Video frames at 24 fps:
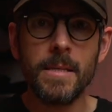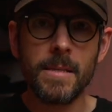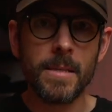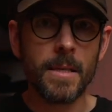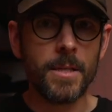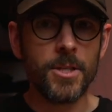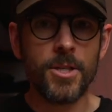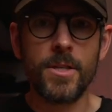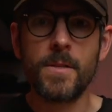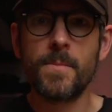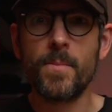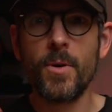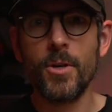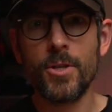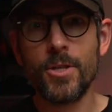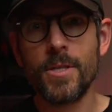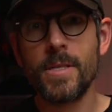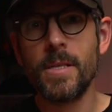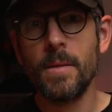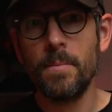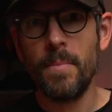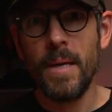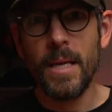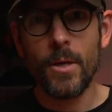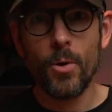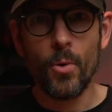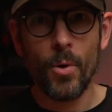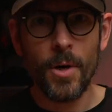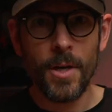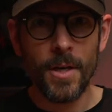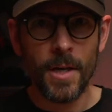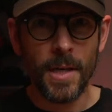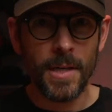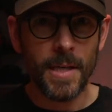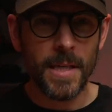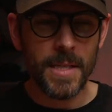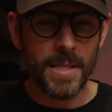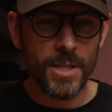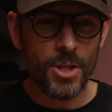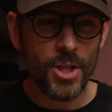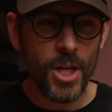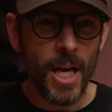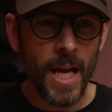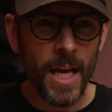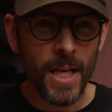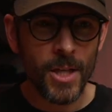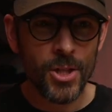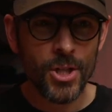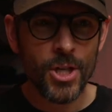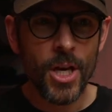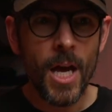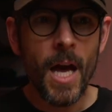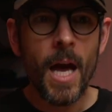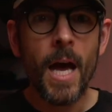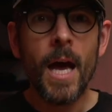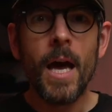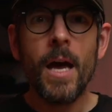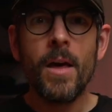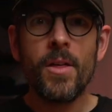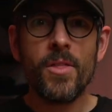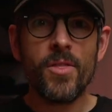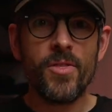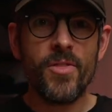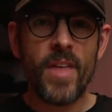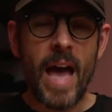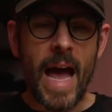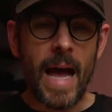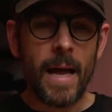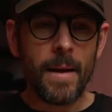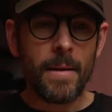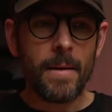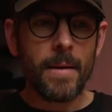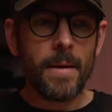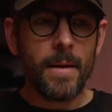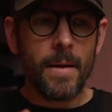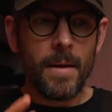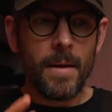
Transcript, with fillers: such as purchasing Bitcoin on an exchange, that